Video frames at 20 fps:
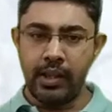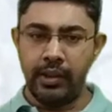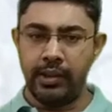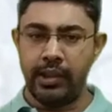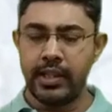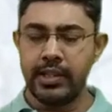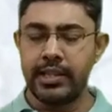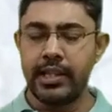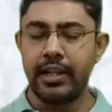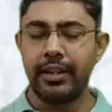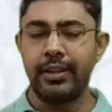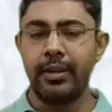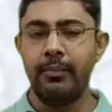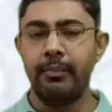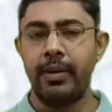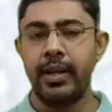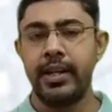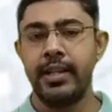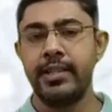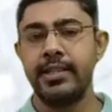the
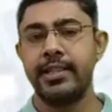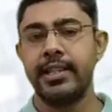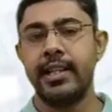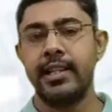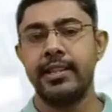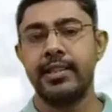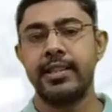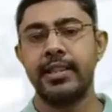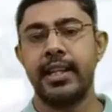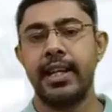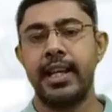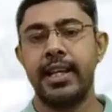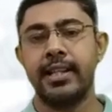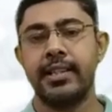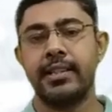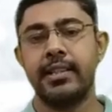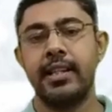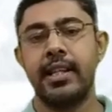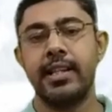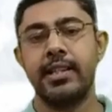circumferential
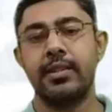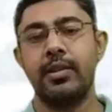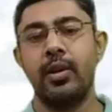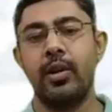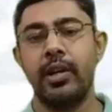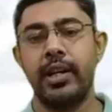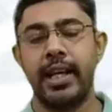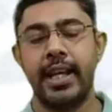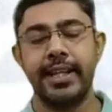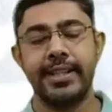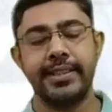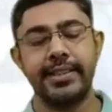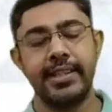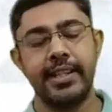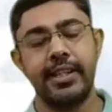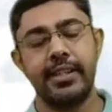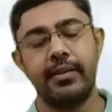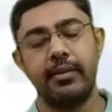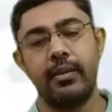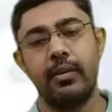stress does not
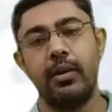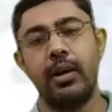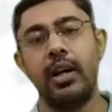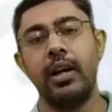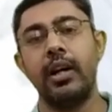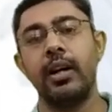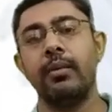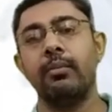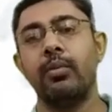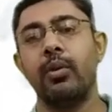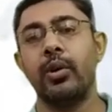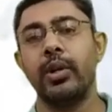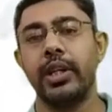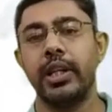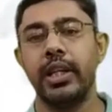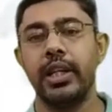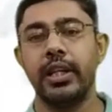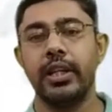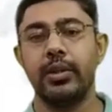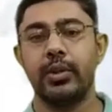exceed
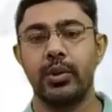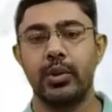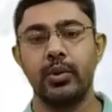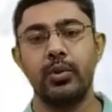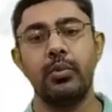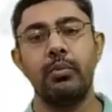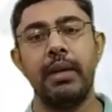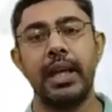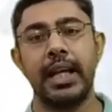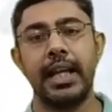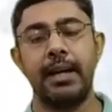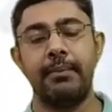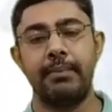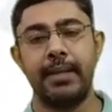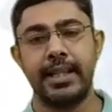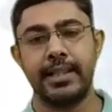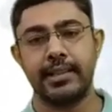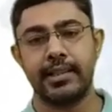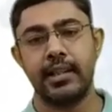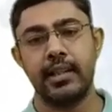42
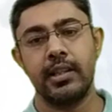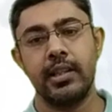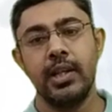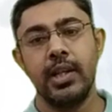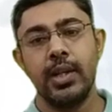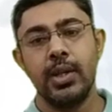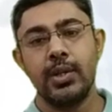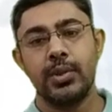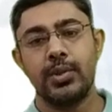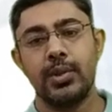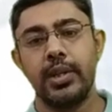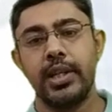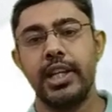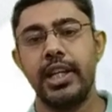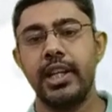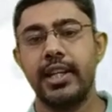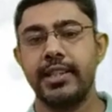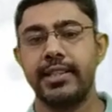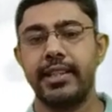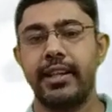megapascals. So
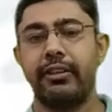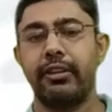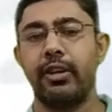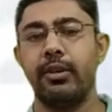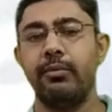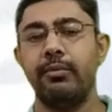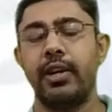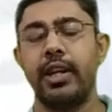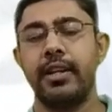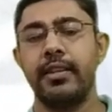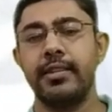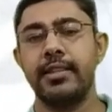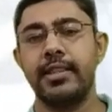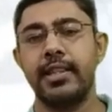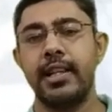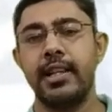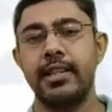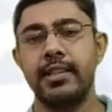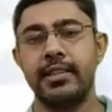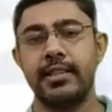here
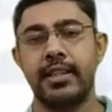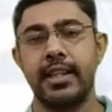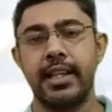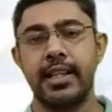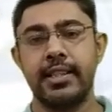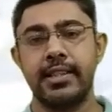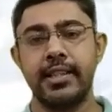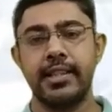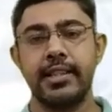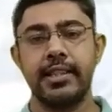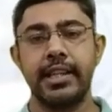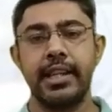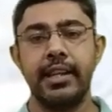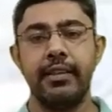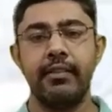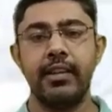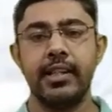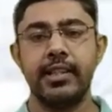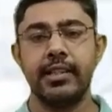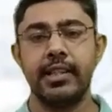circumferential stress is
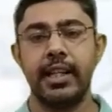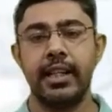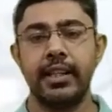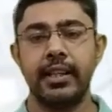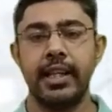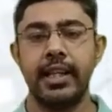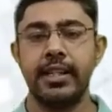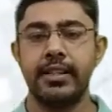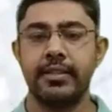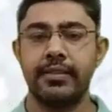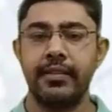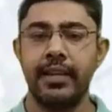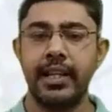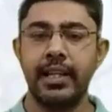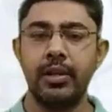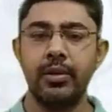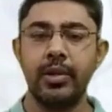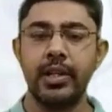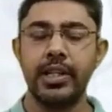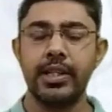given and that
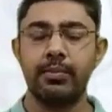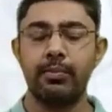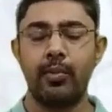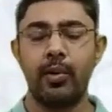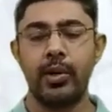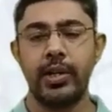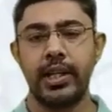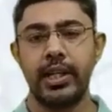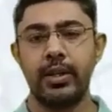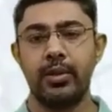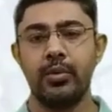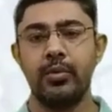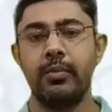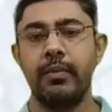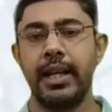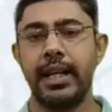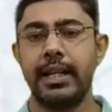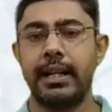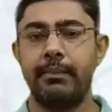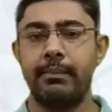value is 42
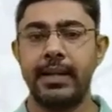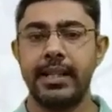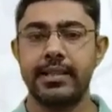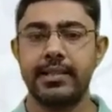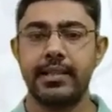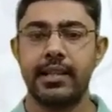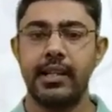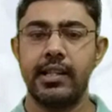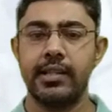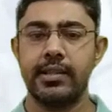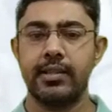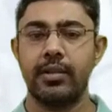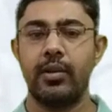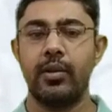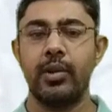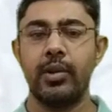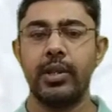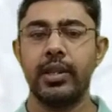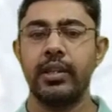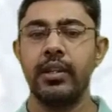megapascals
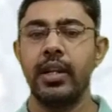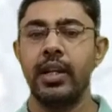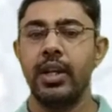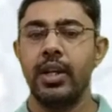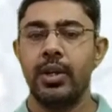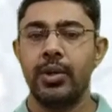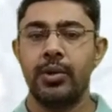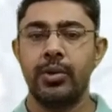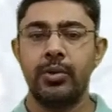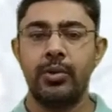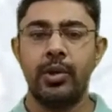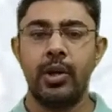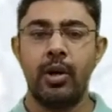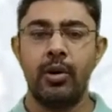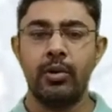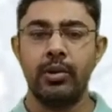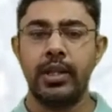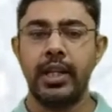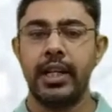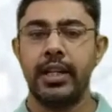or you
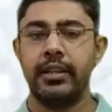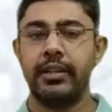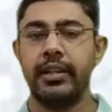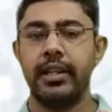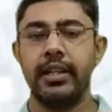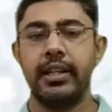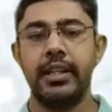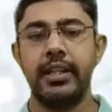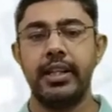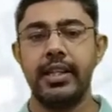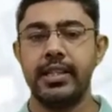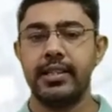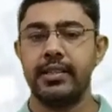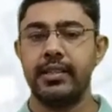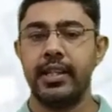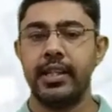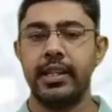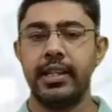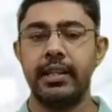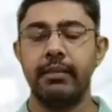know that it
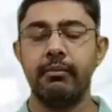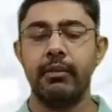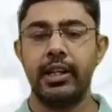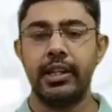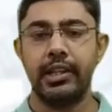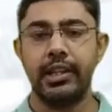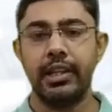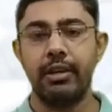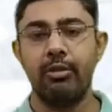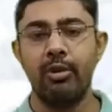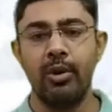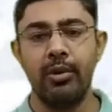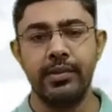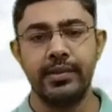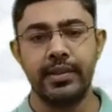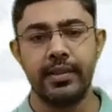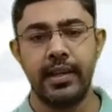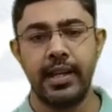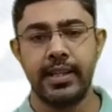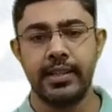is nothing but the
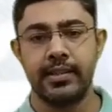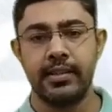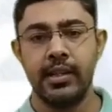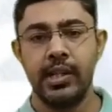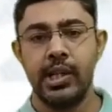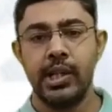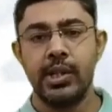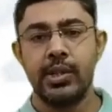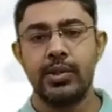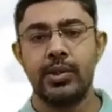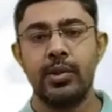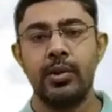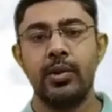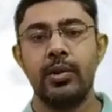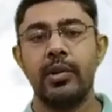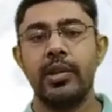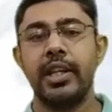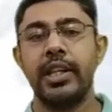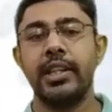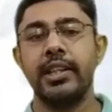hull stress.
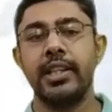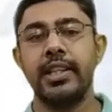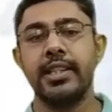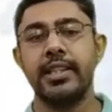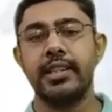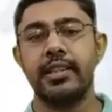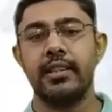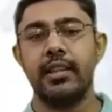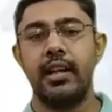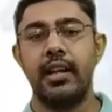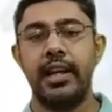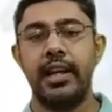So in this